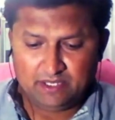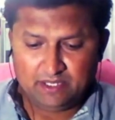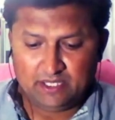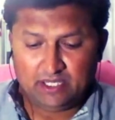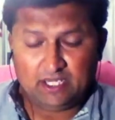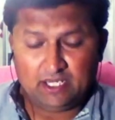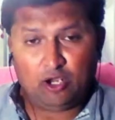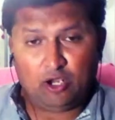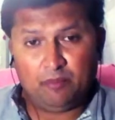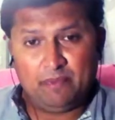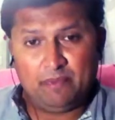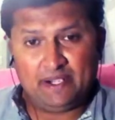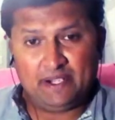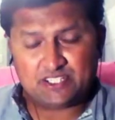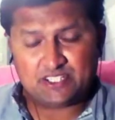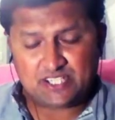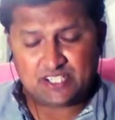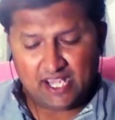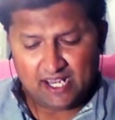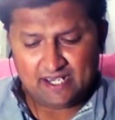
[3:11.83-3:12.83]
Now
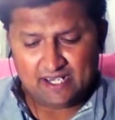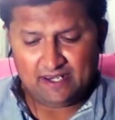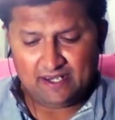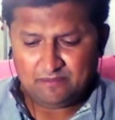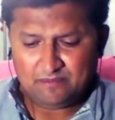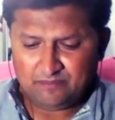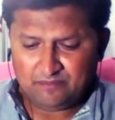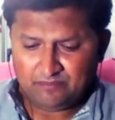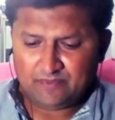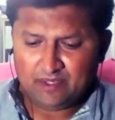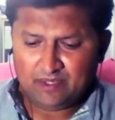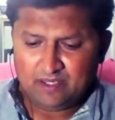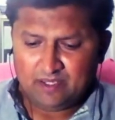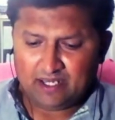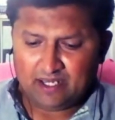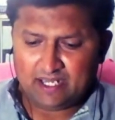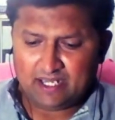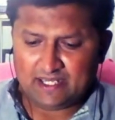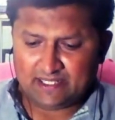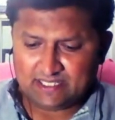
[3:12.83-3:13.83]
Mitchell
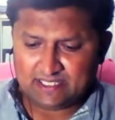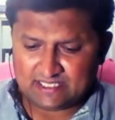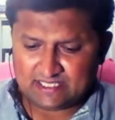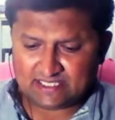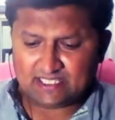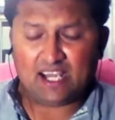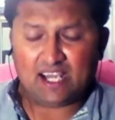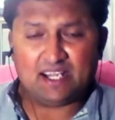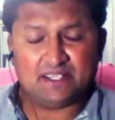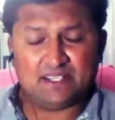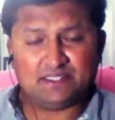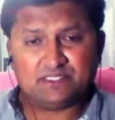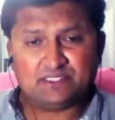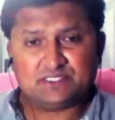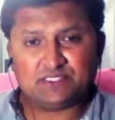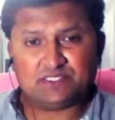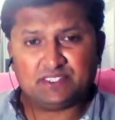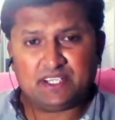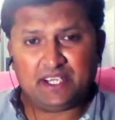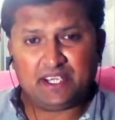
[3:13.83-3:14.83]

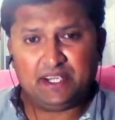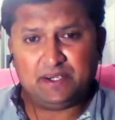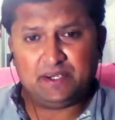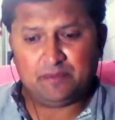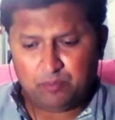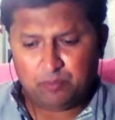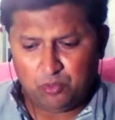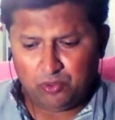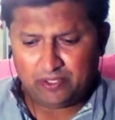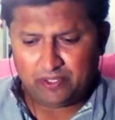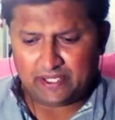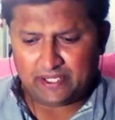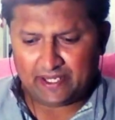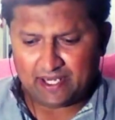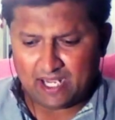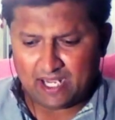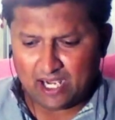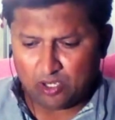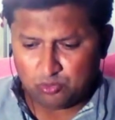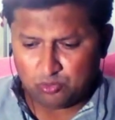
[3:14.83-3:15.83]
understands input and
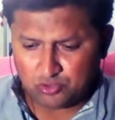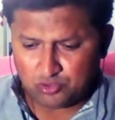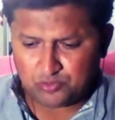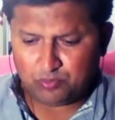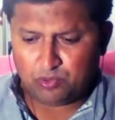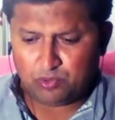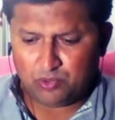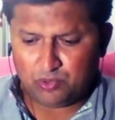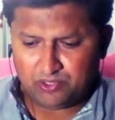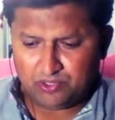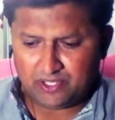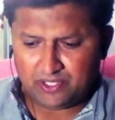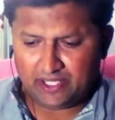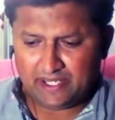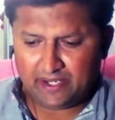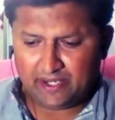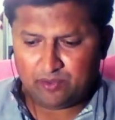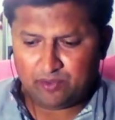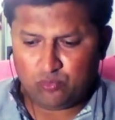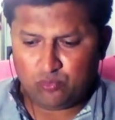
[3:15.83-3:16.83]
output
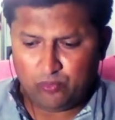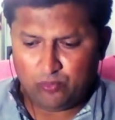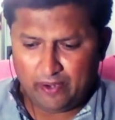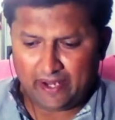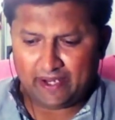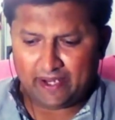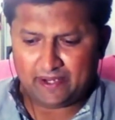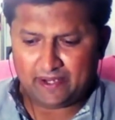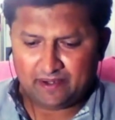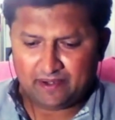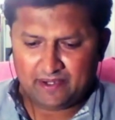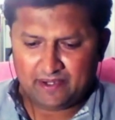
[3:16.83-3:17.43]
in a way